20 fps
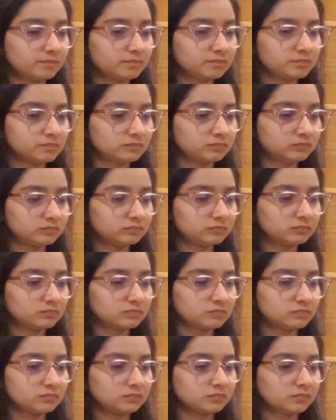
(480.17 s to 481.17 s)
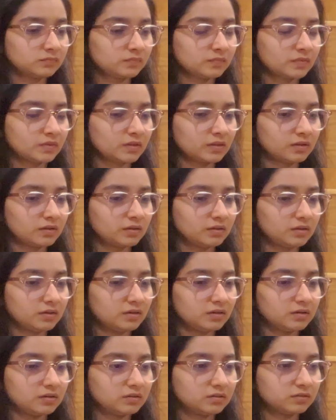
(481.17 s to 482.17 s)

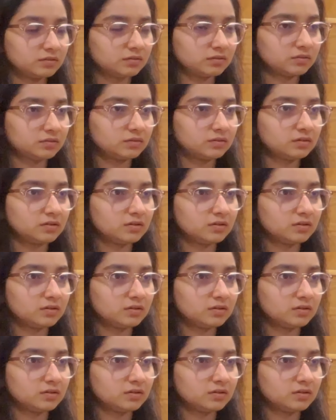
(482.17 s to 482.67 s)
This person isn't speaking.